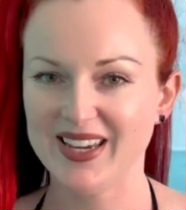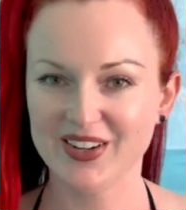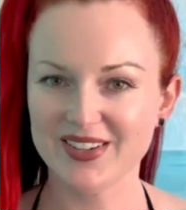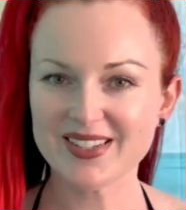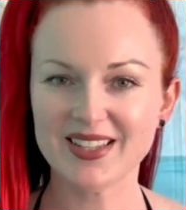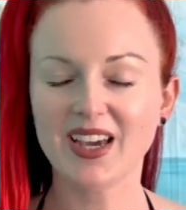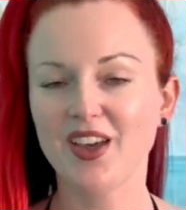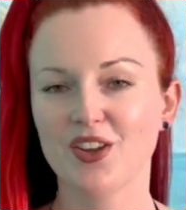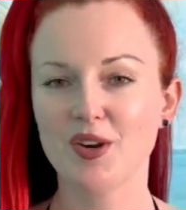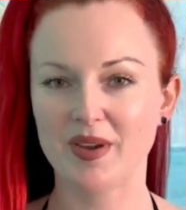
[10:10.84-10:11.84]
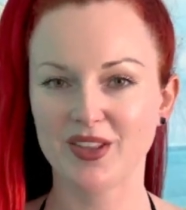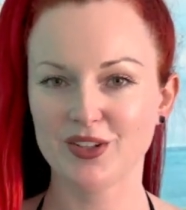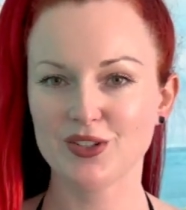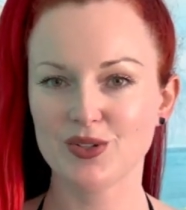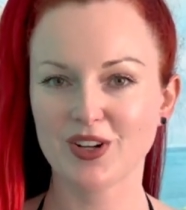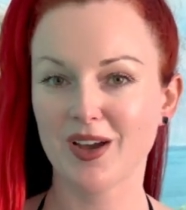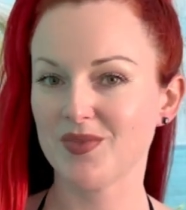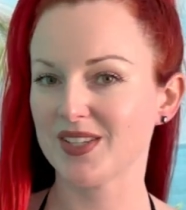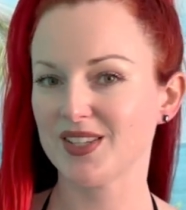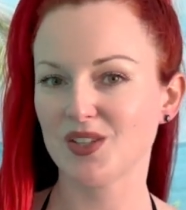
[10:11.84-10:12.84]
Here's the other bathing suit top.
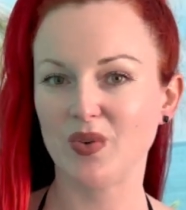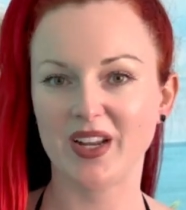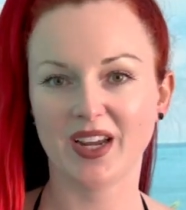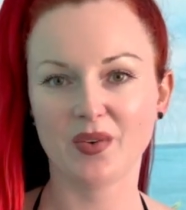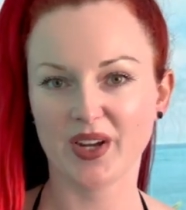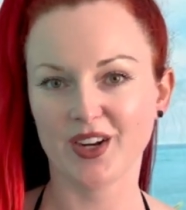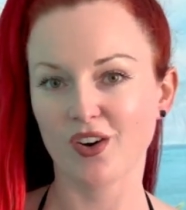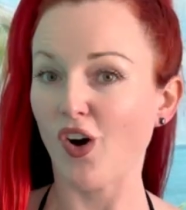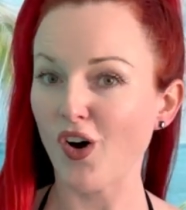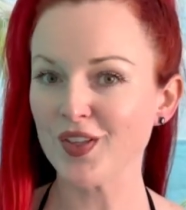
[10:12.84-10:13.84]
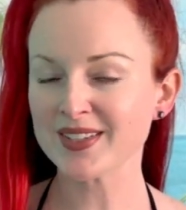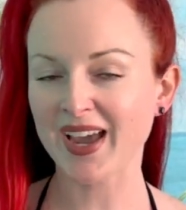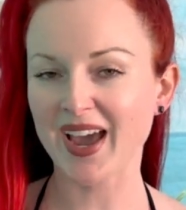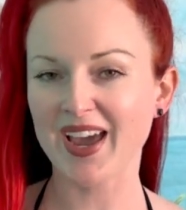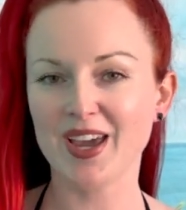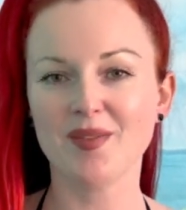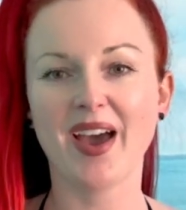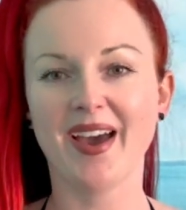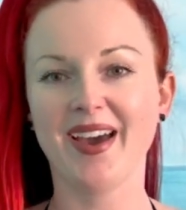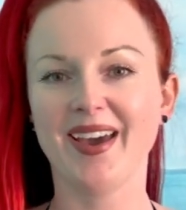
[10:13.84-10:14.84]
This is the one I wear all the time.
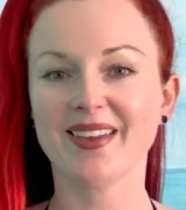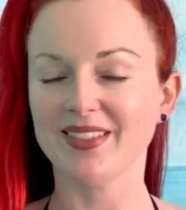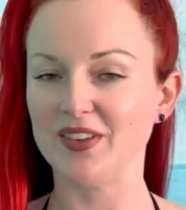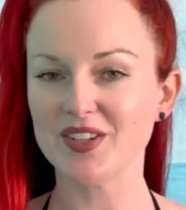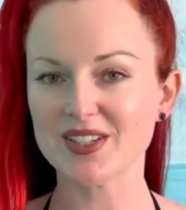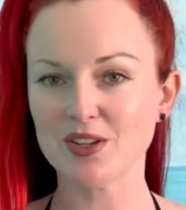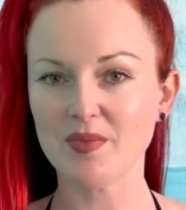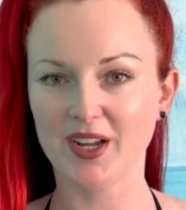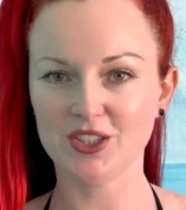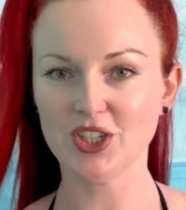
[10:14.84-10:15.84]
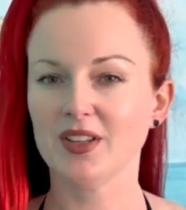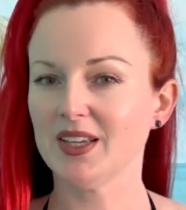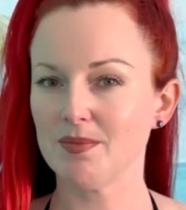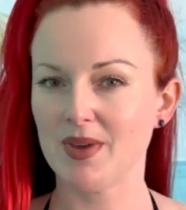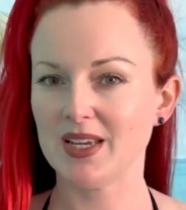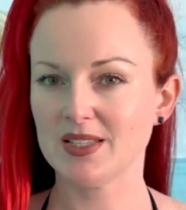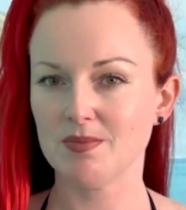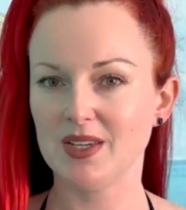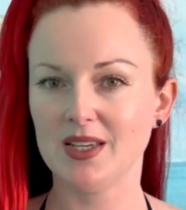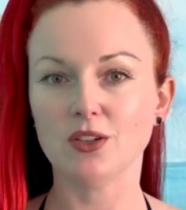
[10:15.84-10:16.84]
I love it so much. I feel like it makes
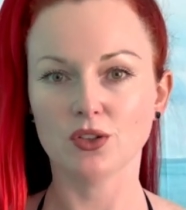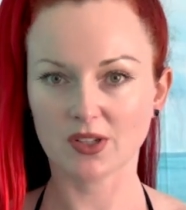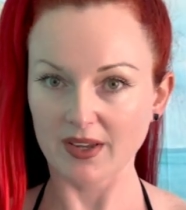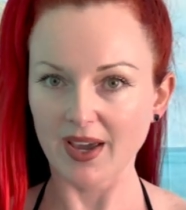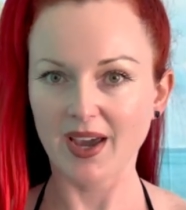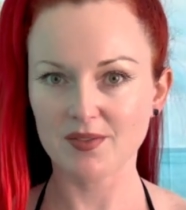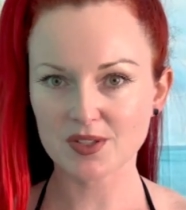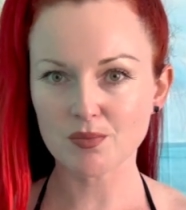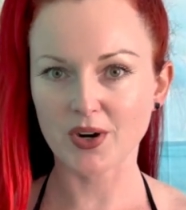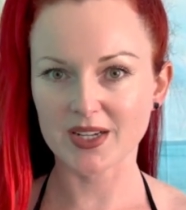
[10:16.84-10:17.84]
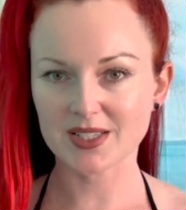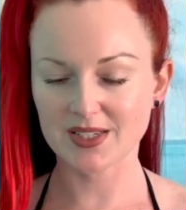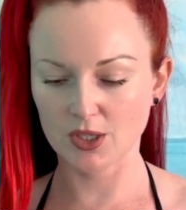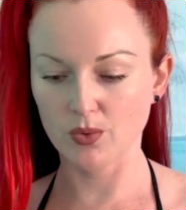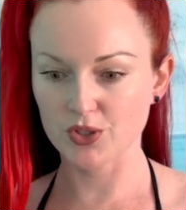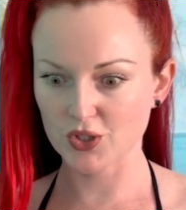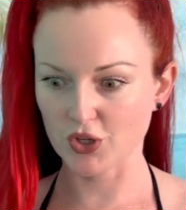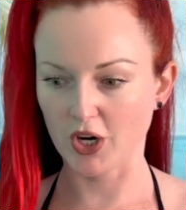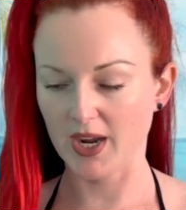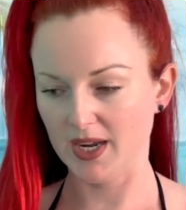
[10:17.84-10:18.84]
me look like I have some breasts still, which is
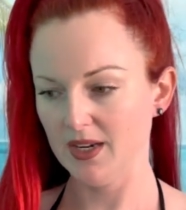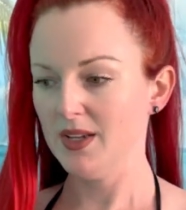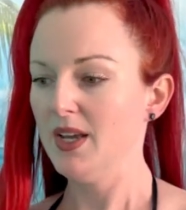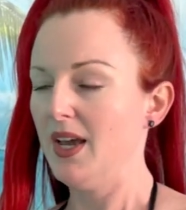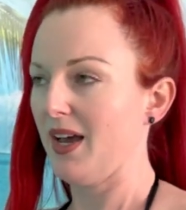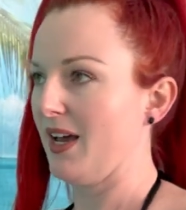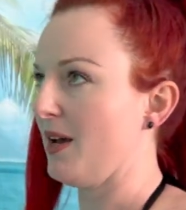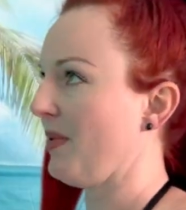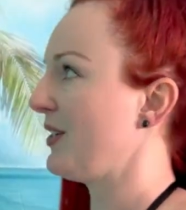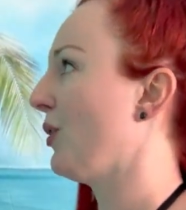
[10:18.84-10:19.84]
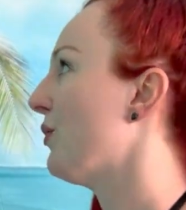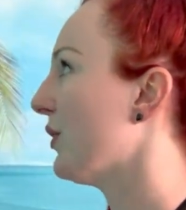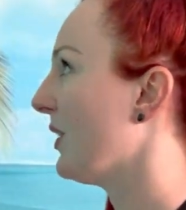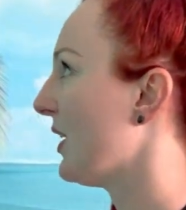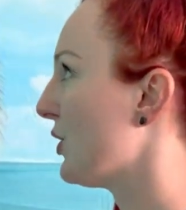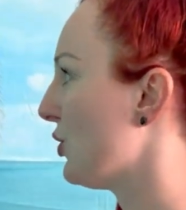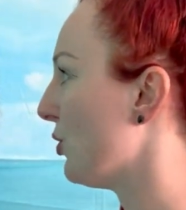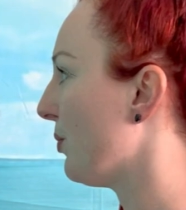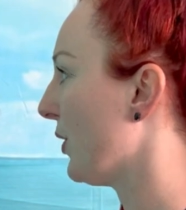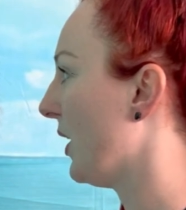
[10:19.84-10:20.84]
great. Um, I don't feel like
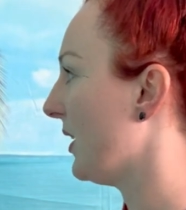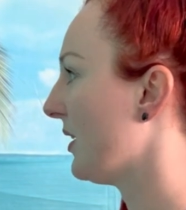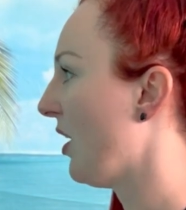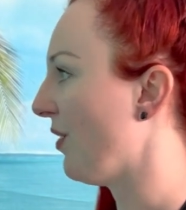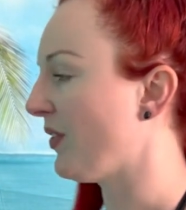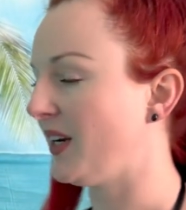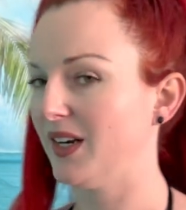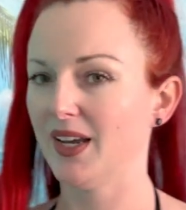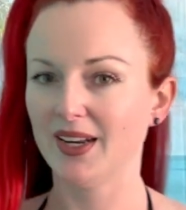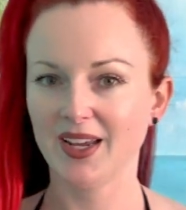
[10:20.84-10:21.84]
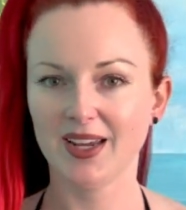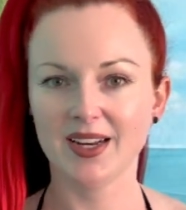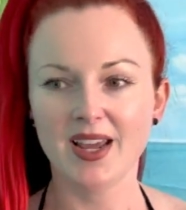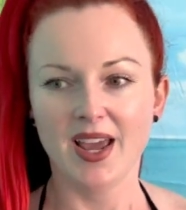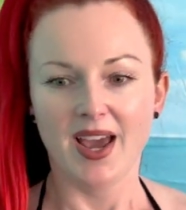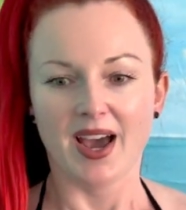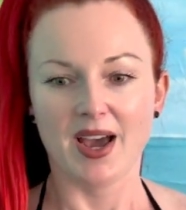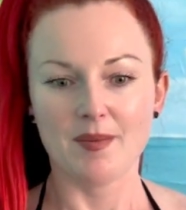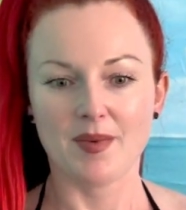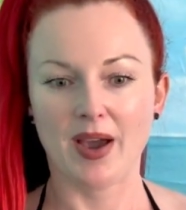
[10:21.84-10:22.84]
super unconfident in it.
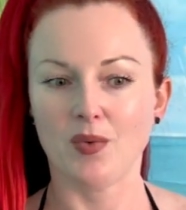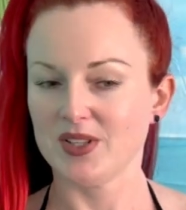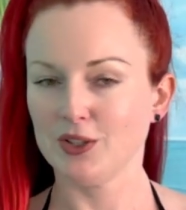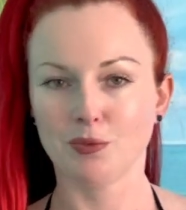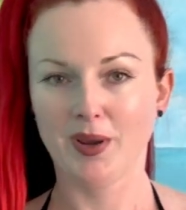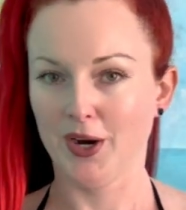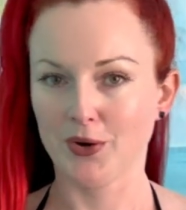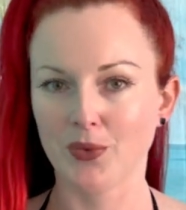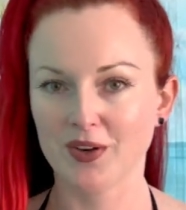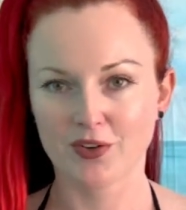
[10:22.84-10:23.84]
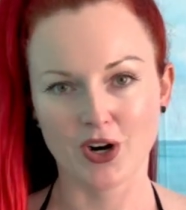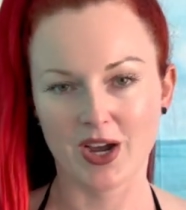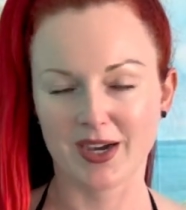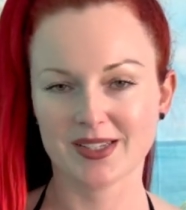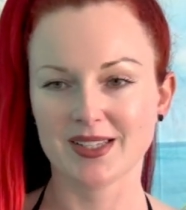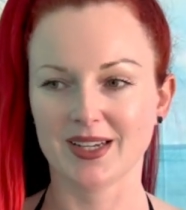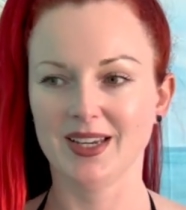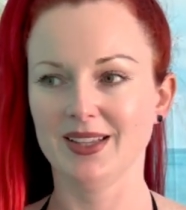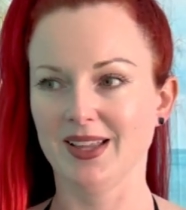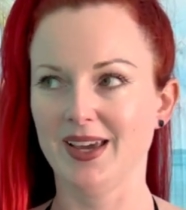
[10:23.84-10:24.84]
Um, I was a little paranoid for a hot
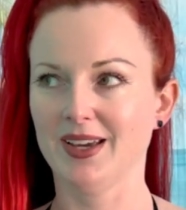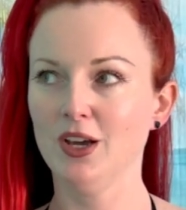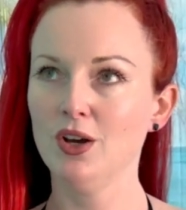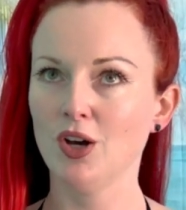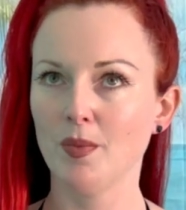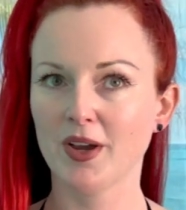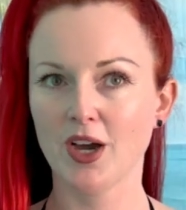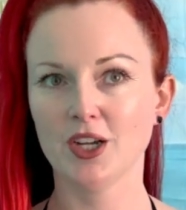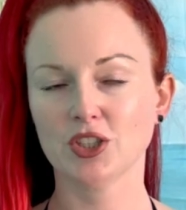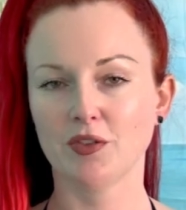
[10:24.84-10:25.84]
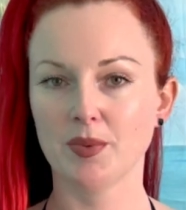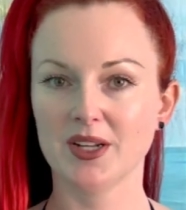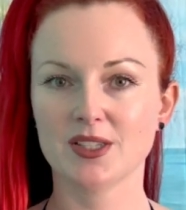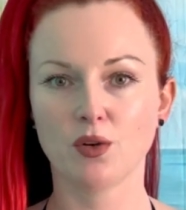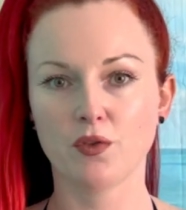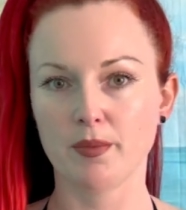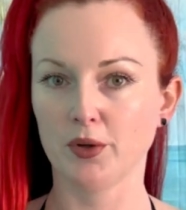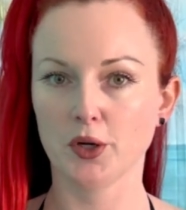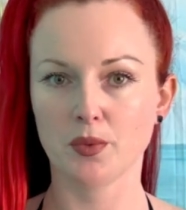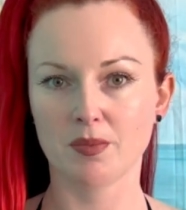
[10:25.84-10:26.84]
second, like, oh my gosh, everybody's so
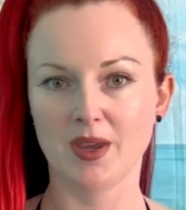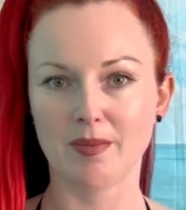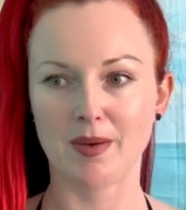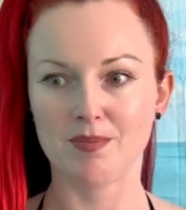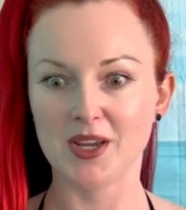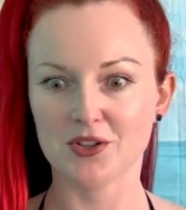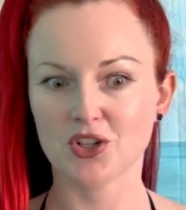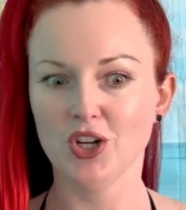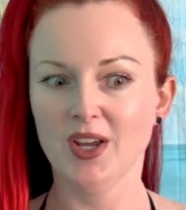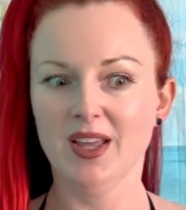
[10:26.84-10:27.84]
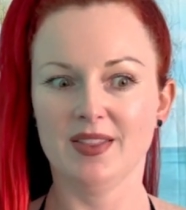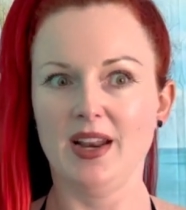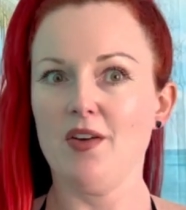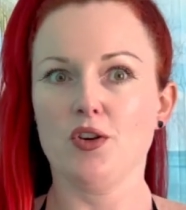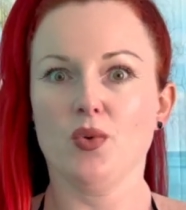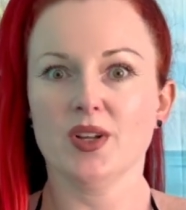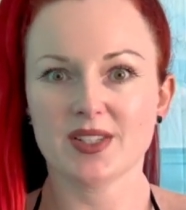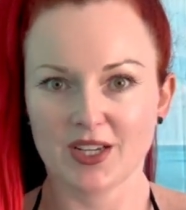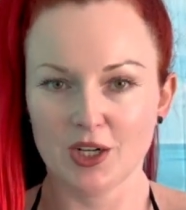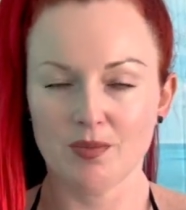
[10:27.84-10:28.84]
familiar with me at my beach that everyone's
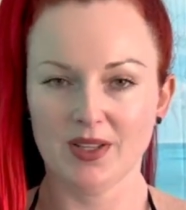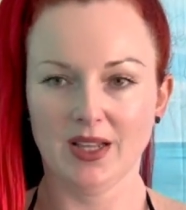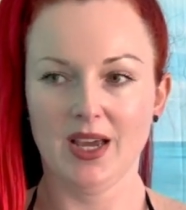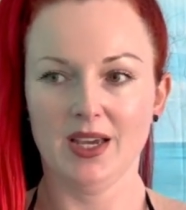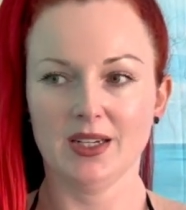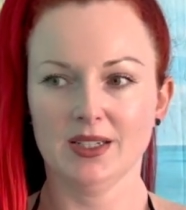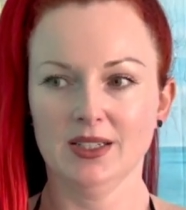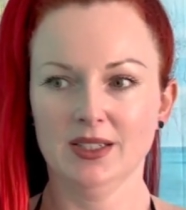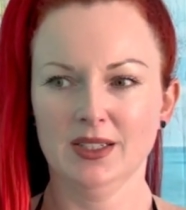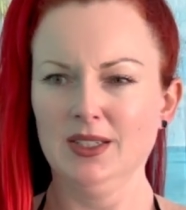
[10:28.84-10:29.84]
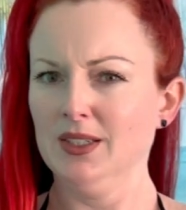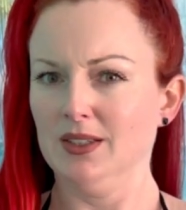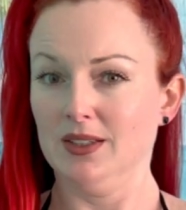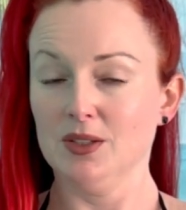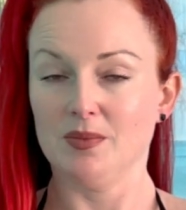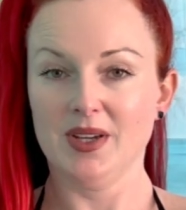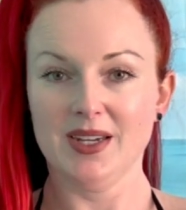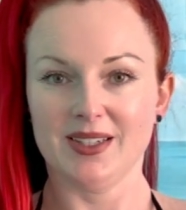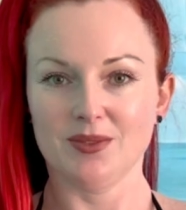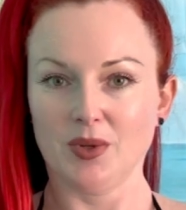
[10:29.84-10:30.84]
going to be like, oh
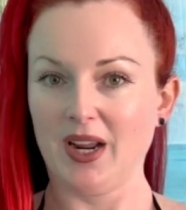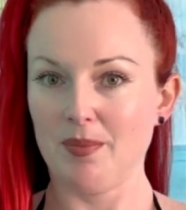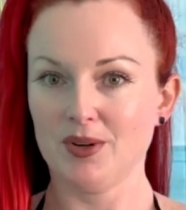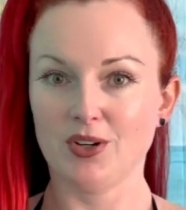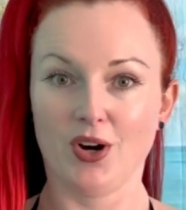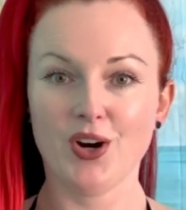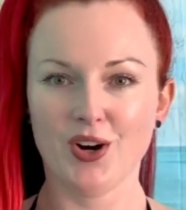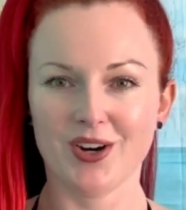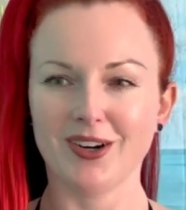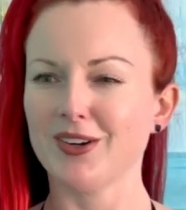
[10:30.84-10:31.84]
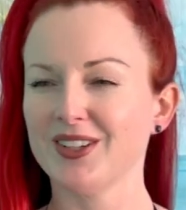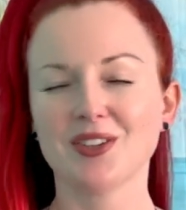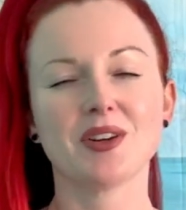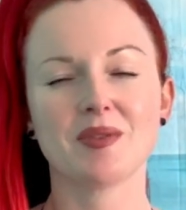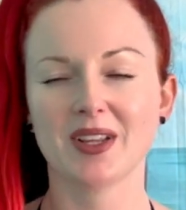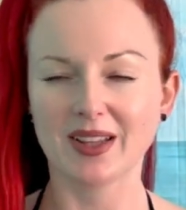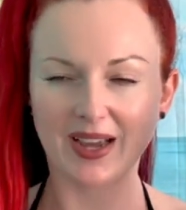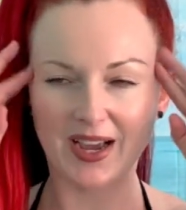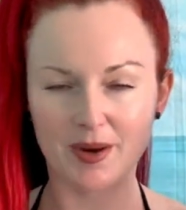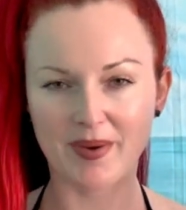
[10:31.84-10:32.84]
man, what happened to her? You know what I mean? Like
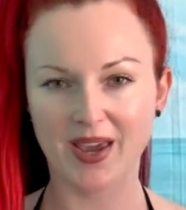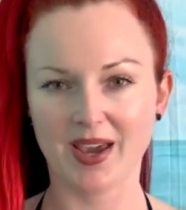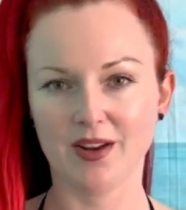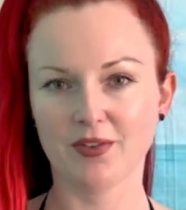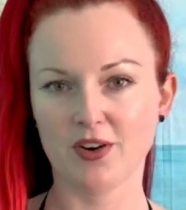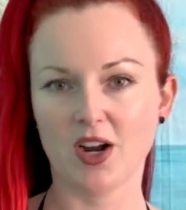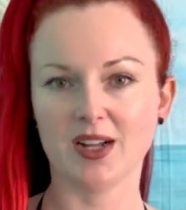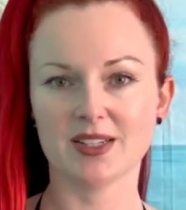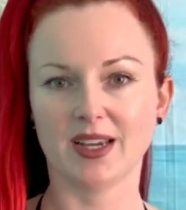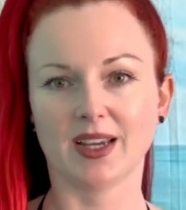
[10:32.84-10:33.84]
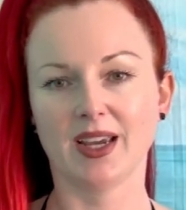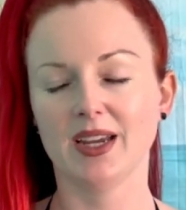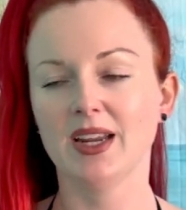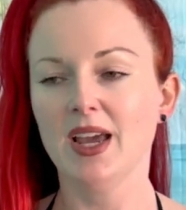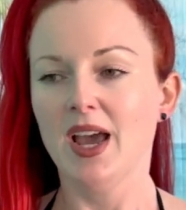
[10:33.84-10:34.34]
I got in my head for a hot second.